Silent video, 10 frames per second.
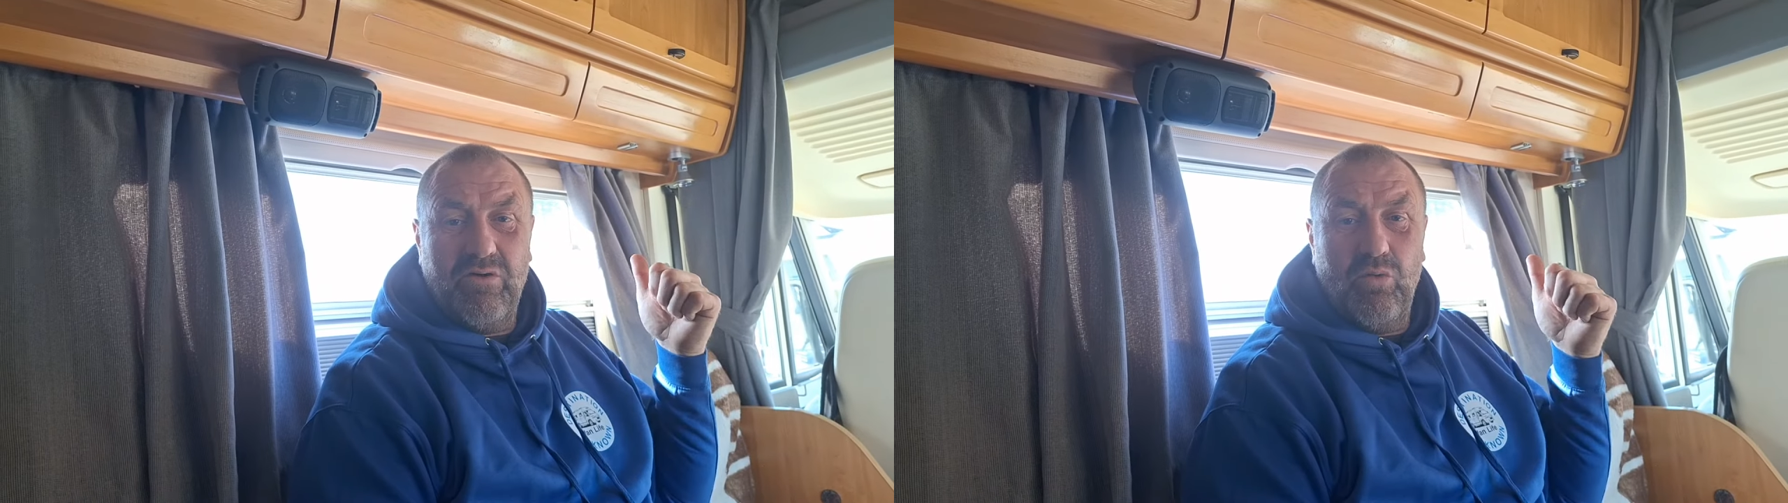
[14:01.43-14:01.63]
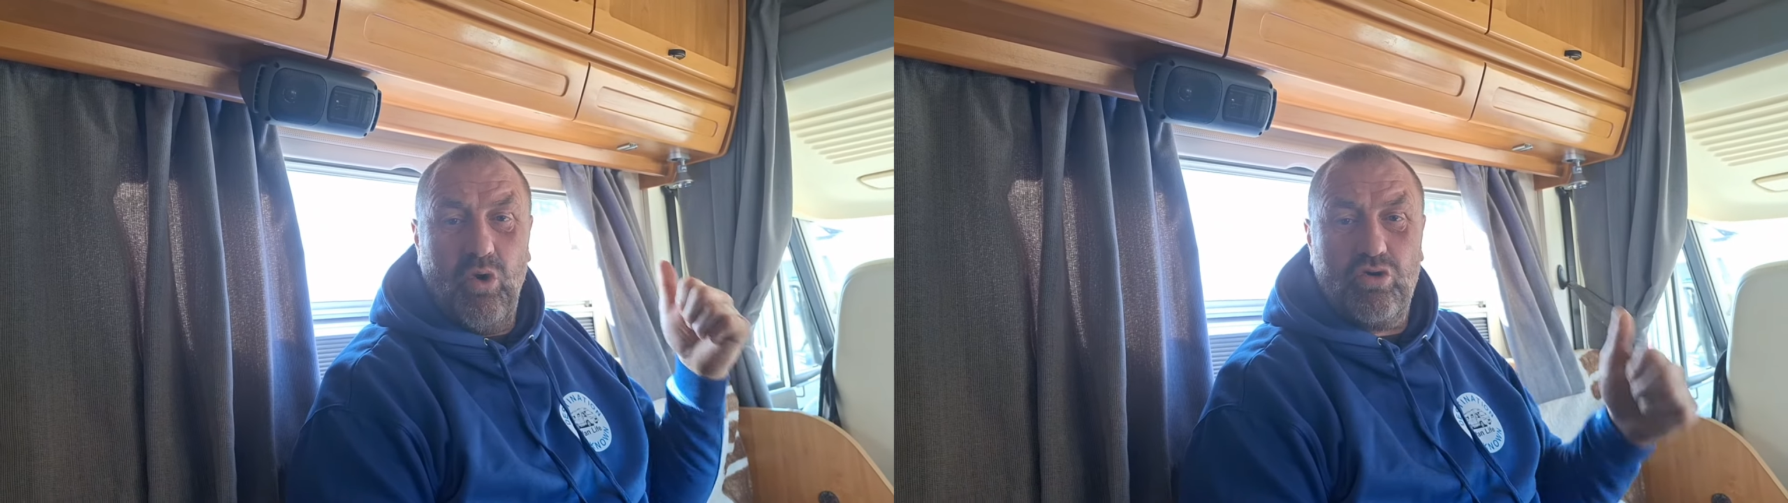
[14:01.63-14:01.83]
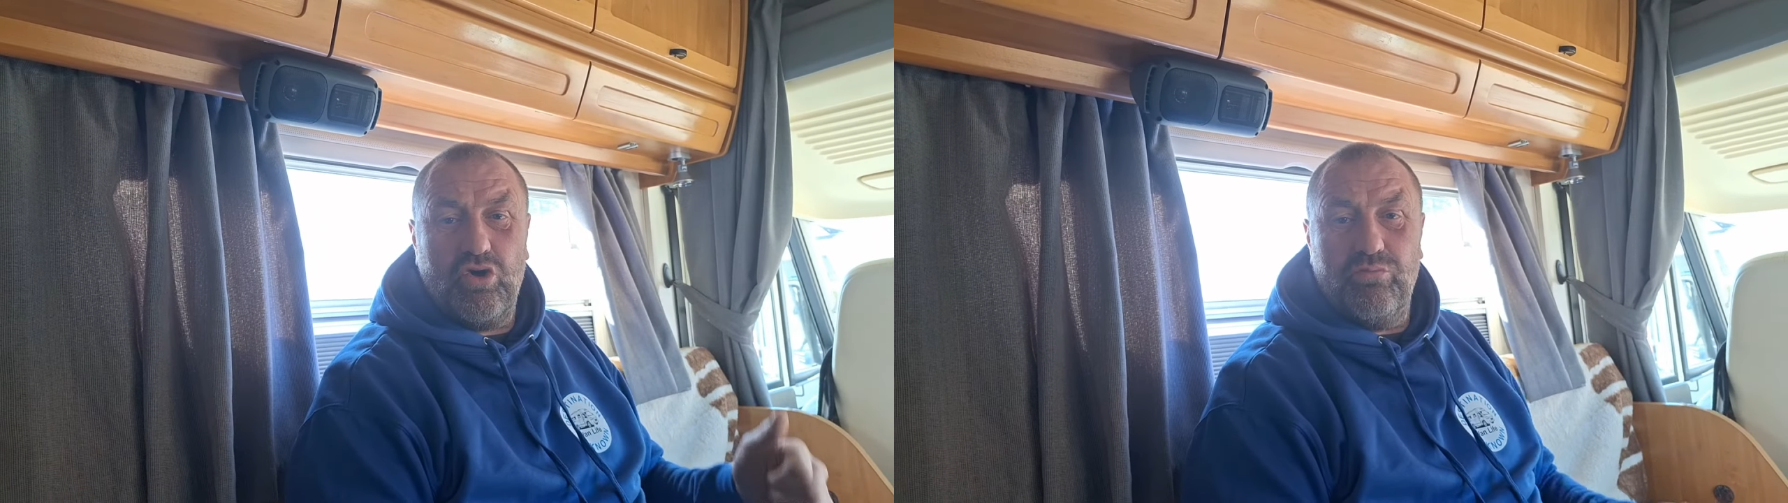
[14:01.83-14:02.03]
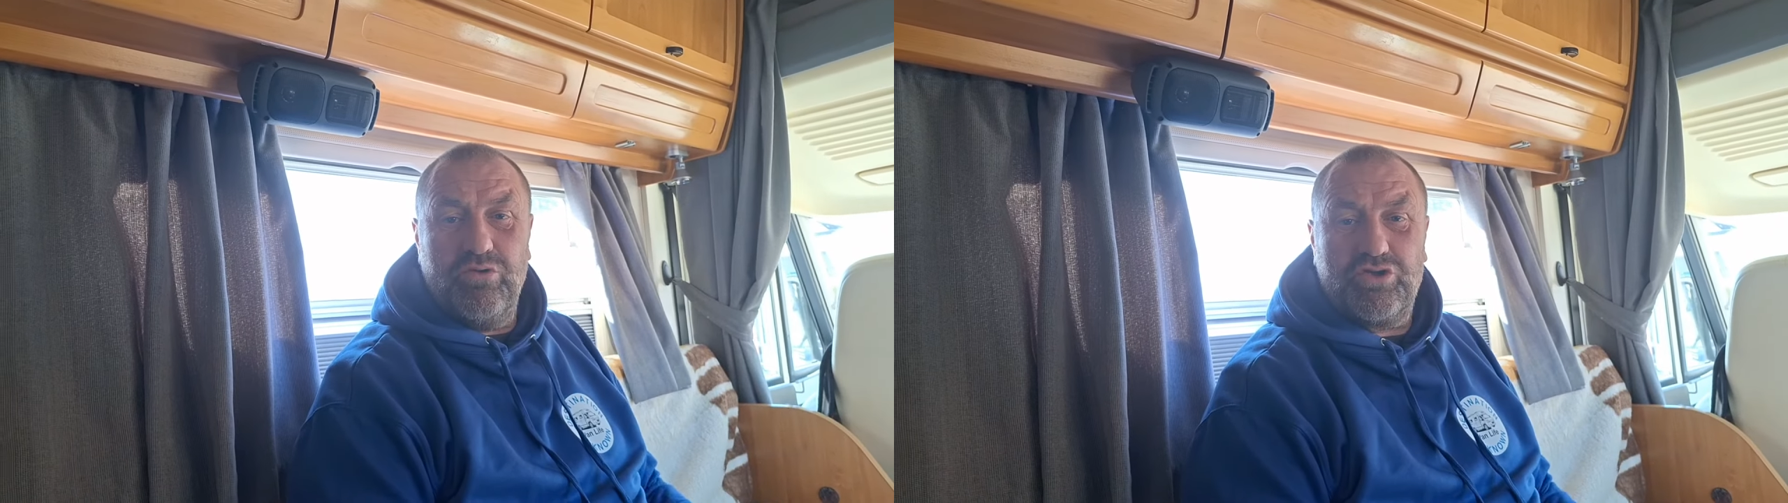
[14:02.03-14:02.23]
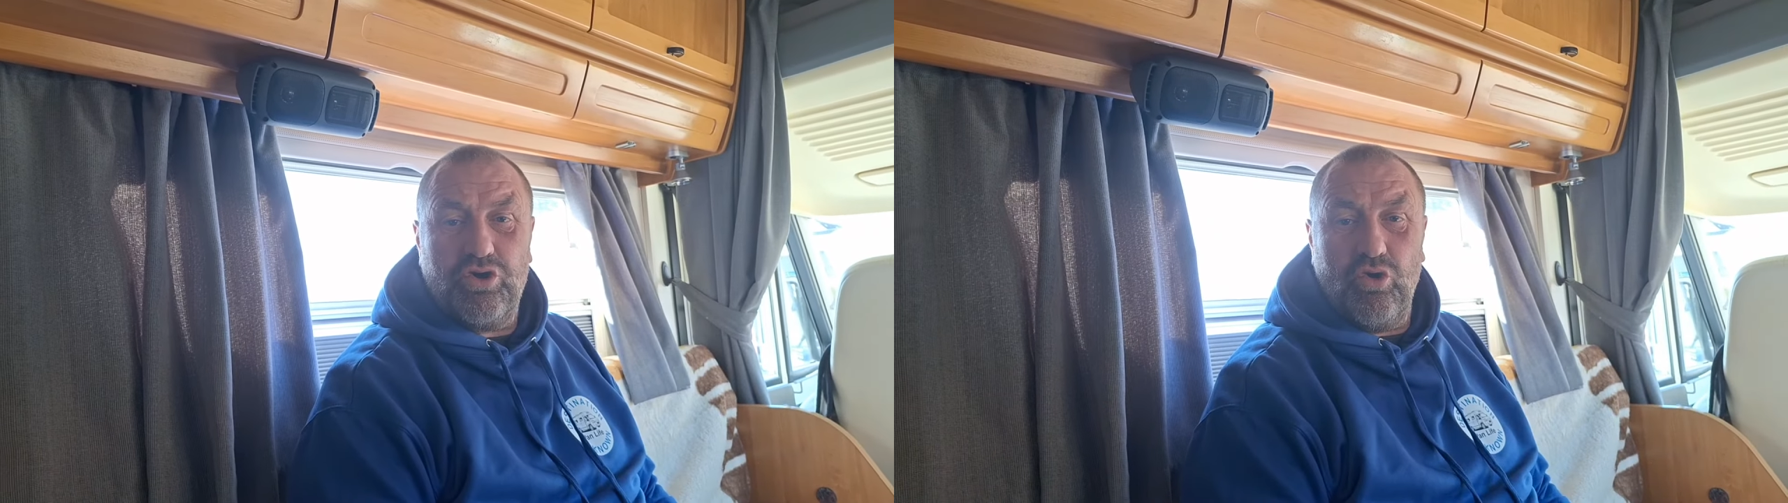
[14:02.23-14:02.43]
walk up
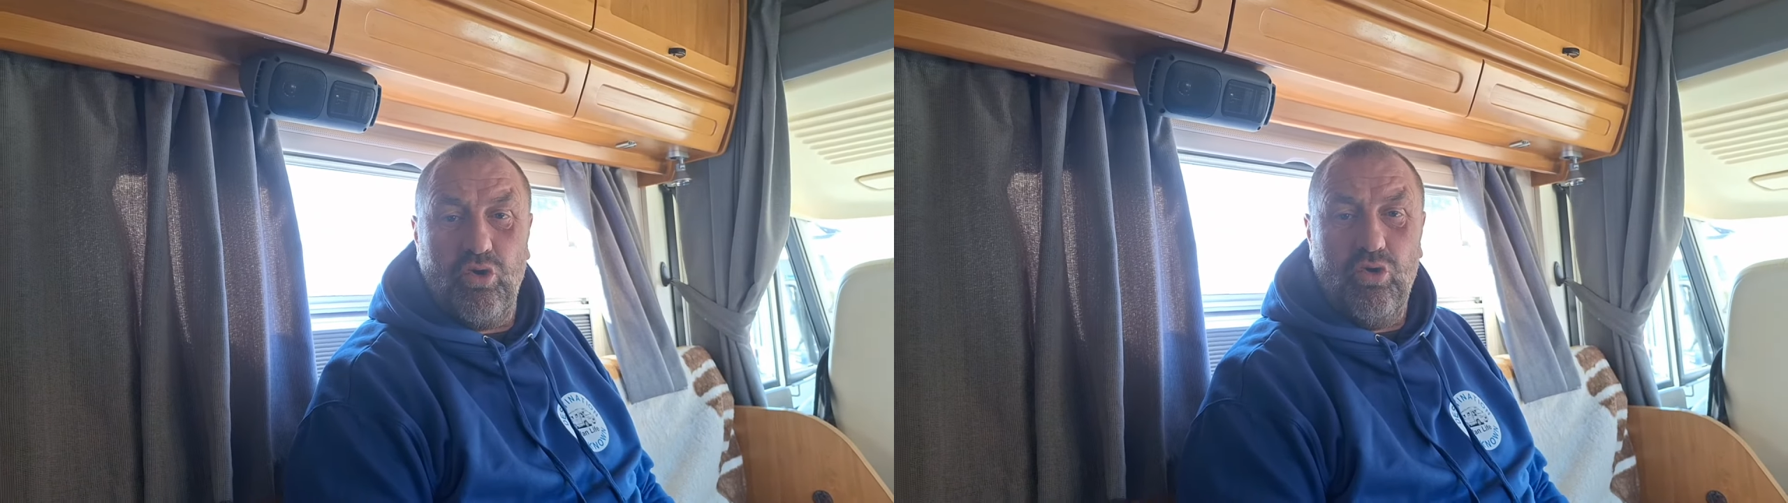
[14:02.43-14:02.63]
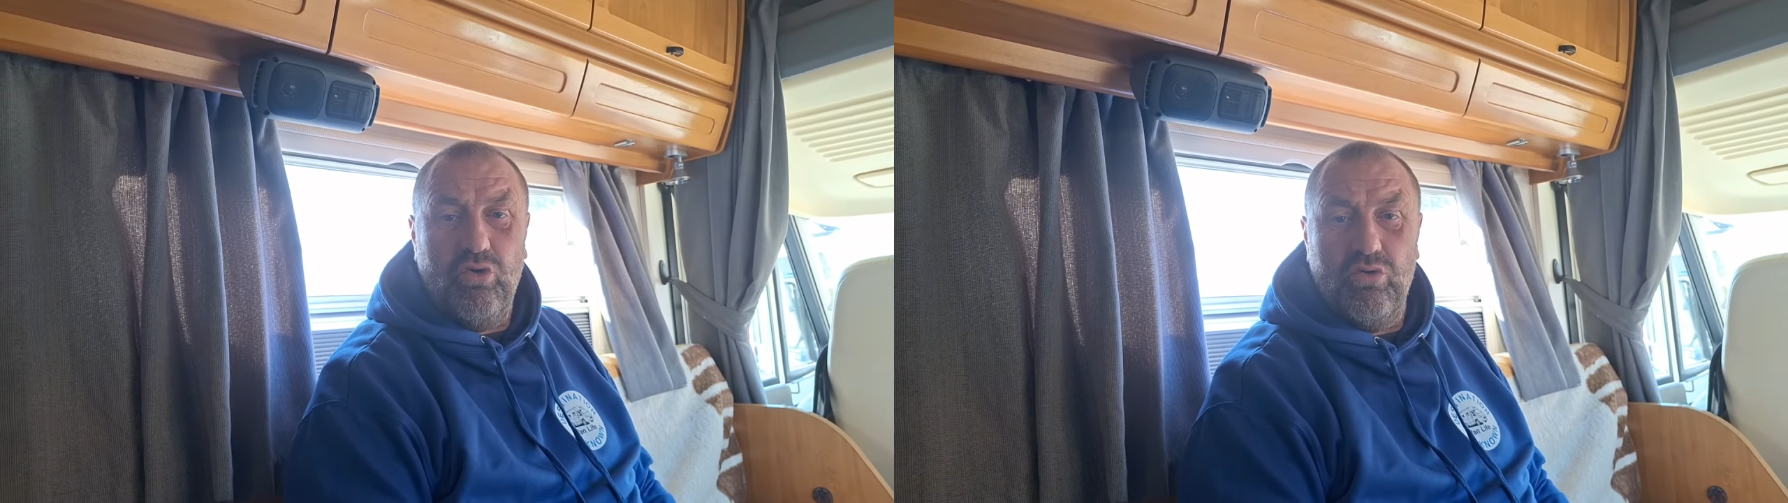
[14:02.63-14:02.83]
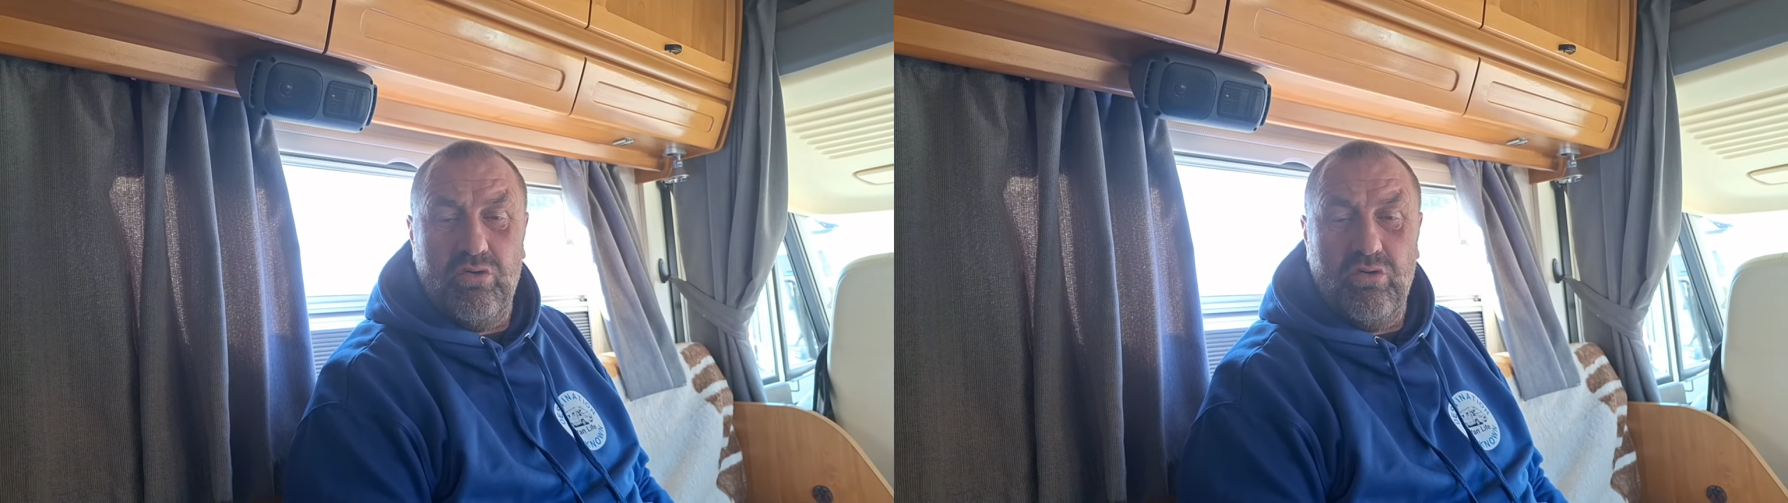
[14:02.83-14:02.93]
the Tor,